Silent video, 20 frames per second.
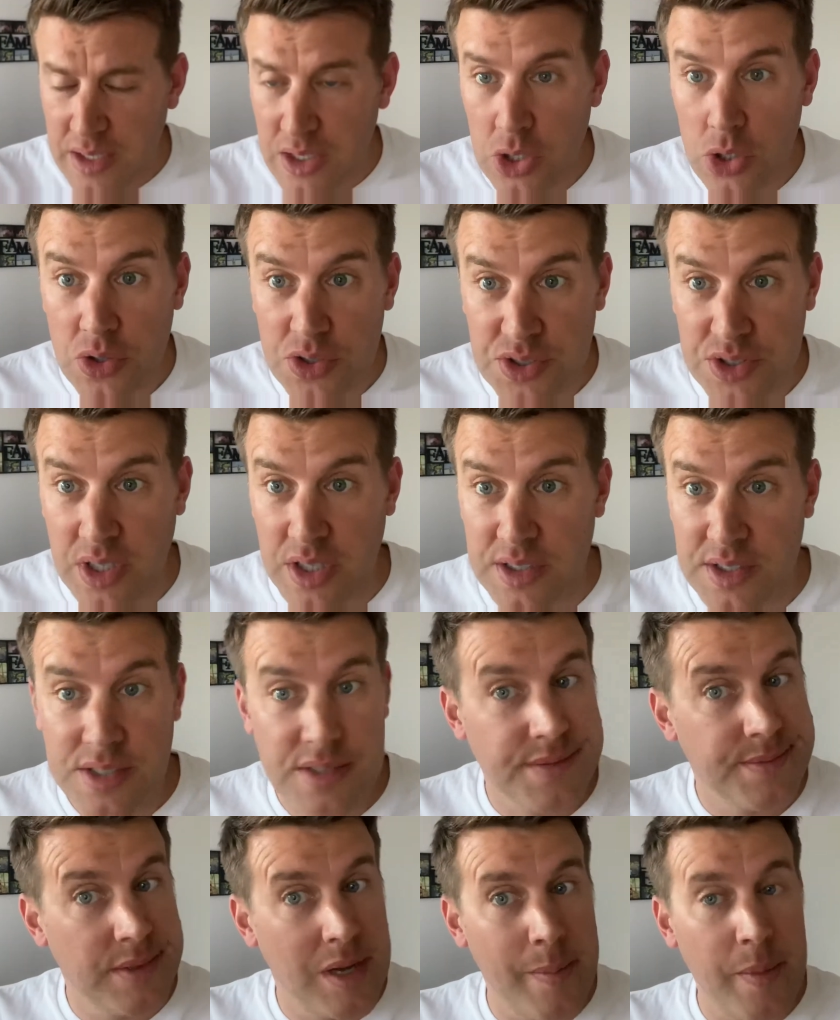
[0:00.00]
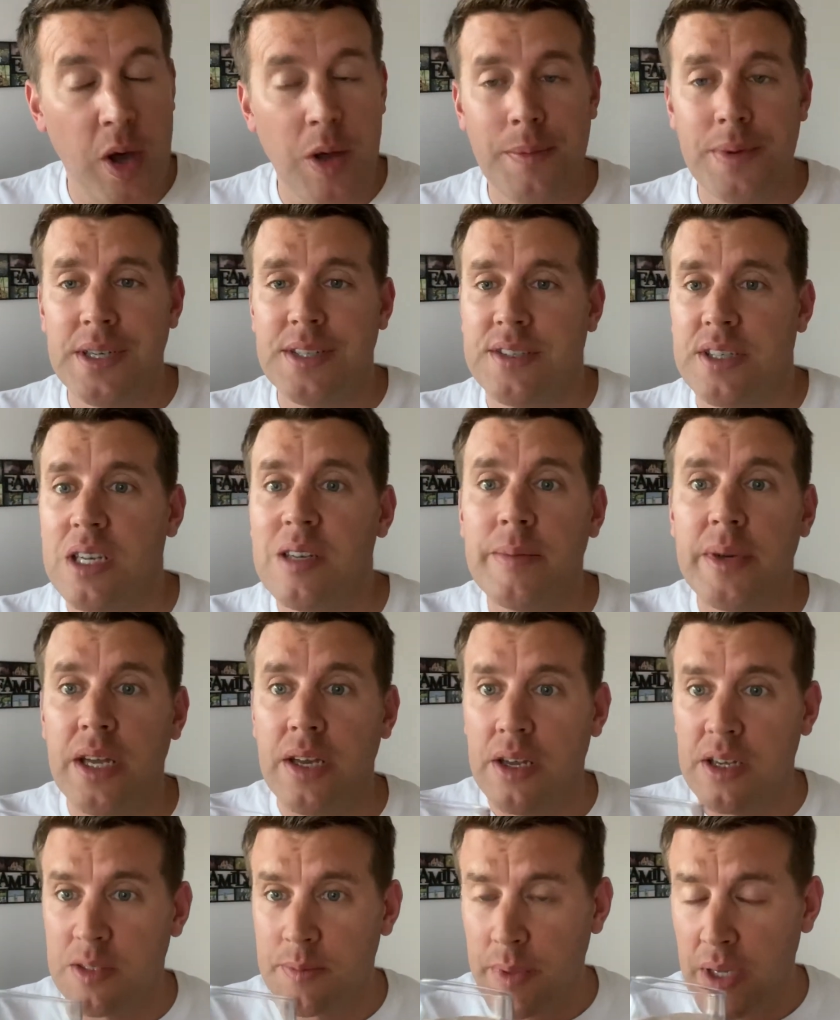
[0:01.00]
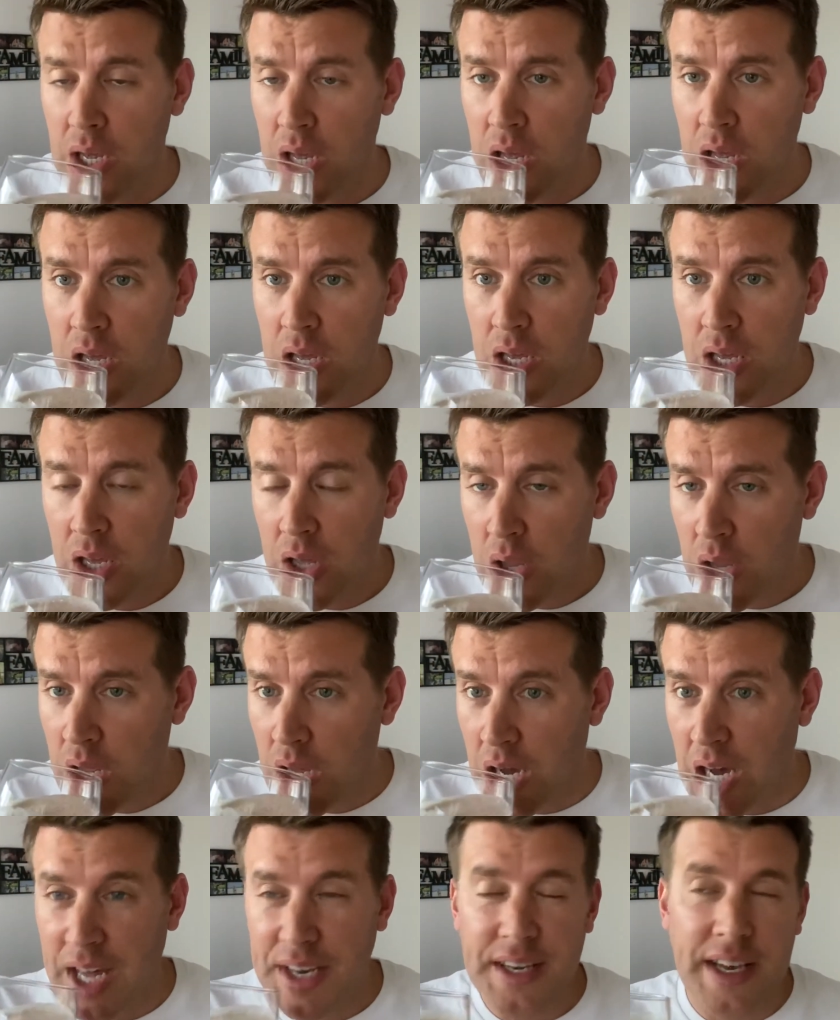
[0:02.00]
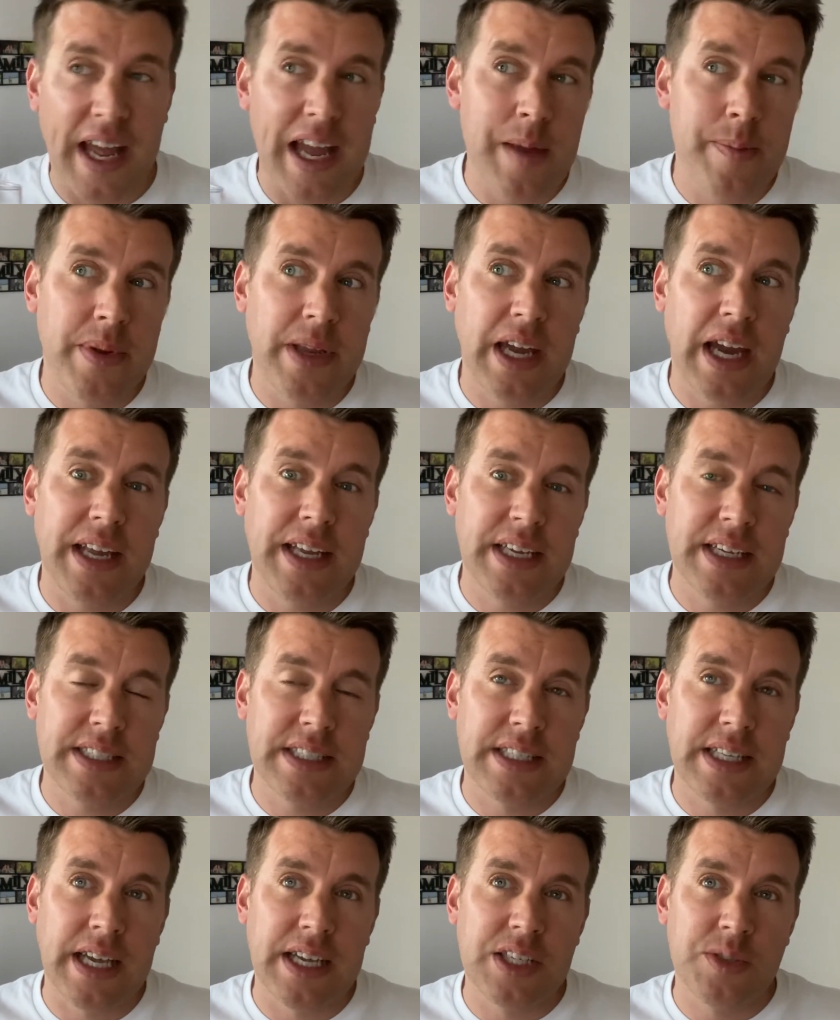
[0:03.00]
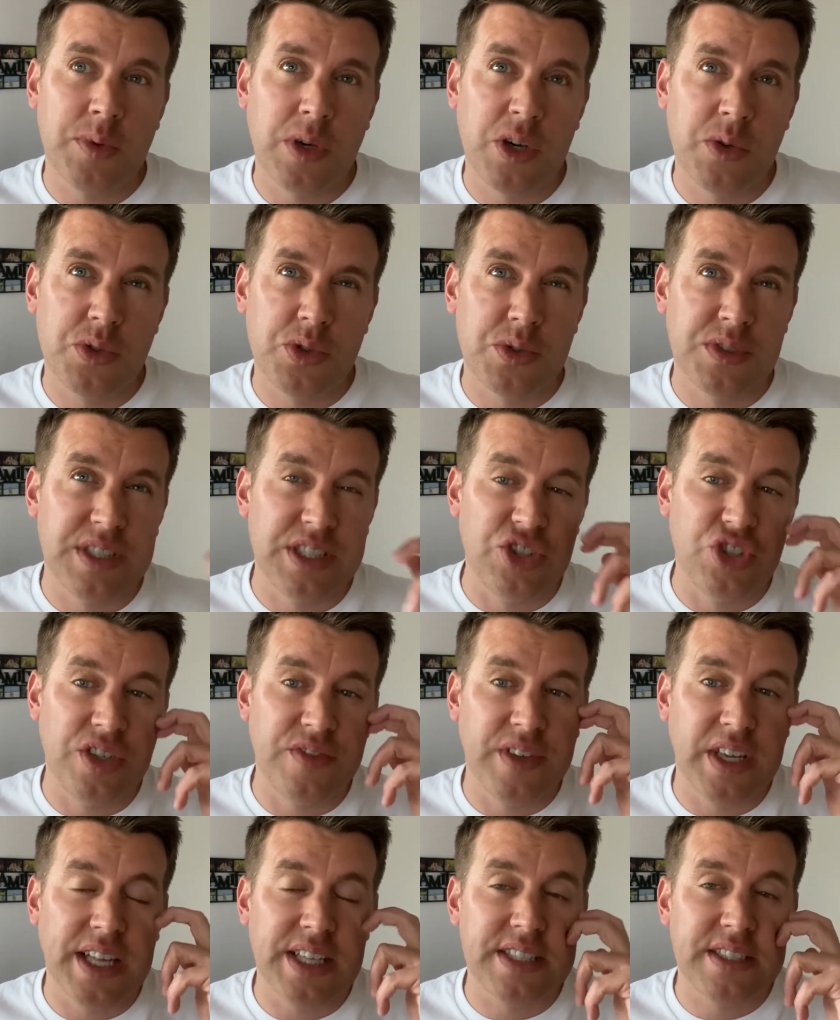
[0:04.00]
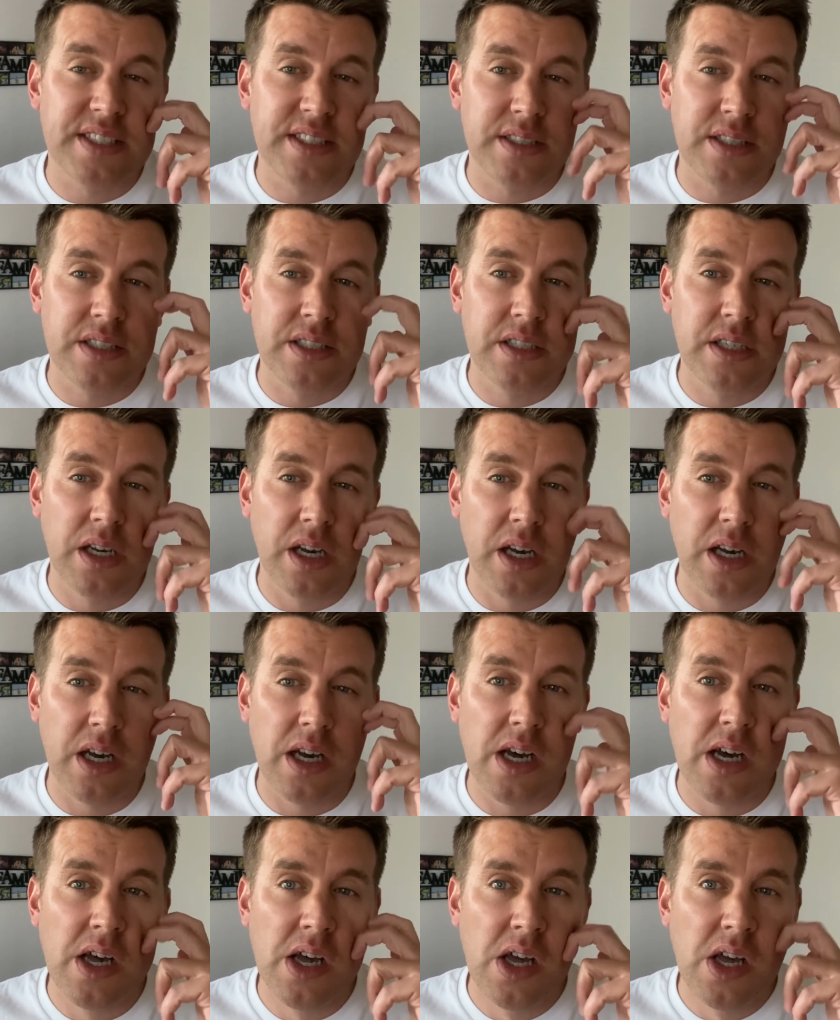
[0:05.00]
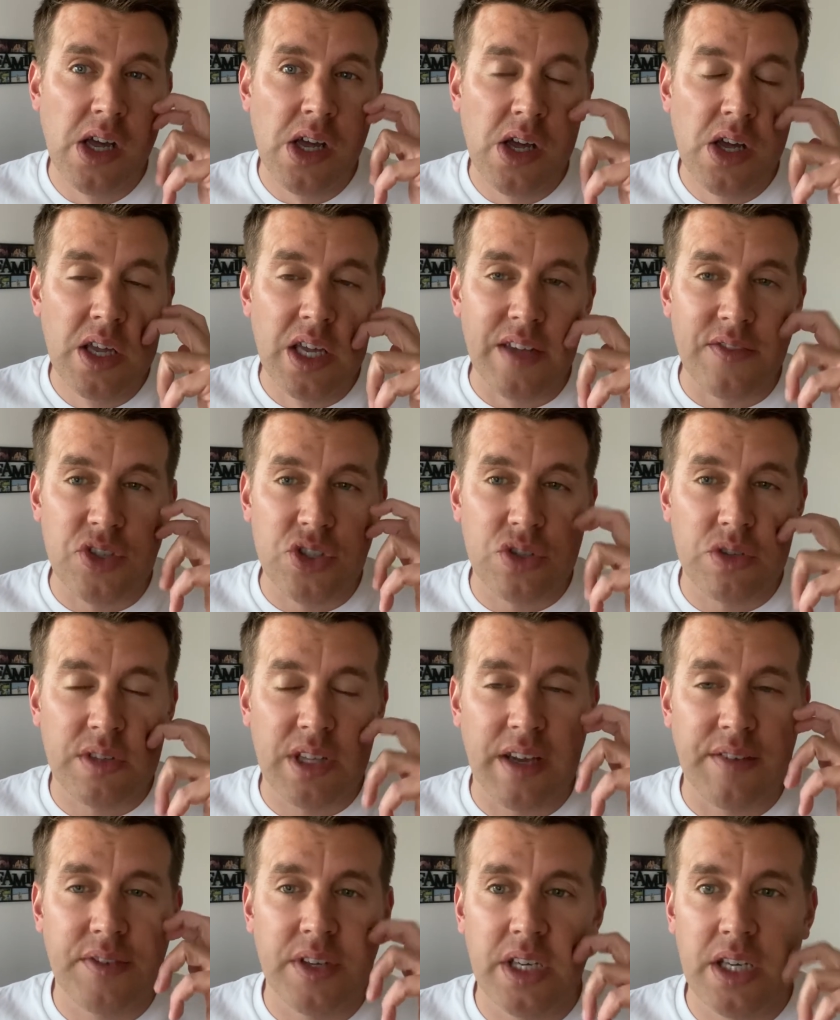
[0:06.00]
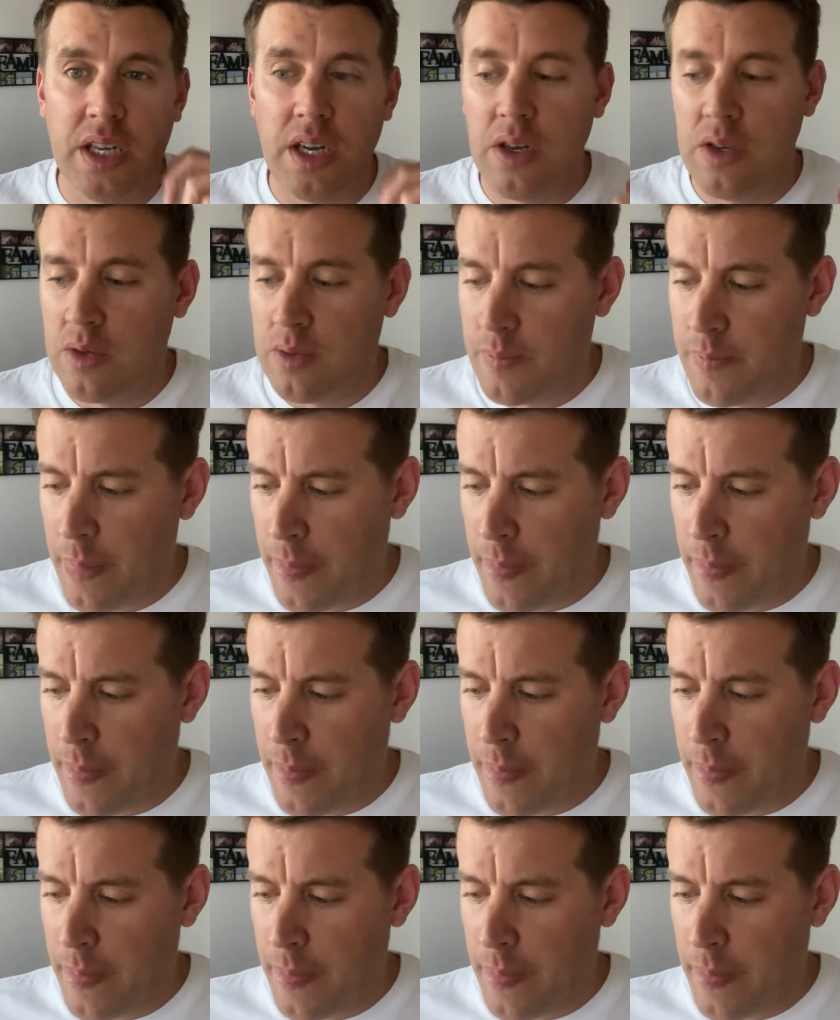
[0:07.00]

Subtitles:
Looks nice. I'm hoping it's going to be a nice beer. Had an APA yesterday as well, which was the Żywiec, if you saw that video.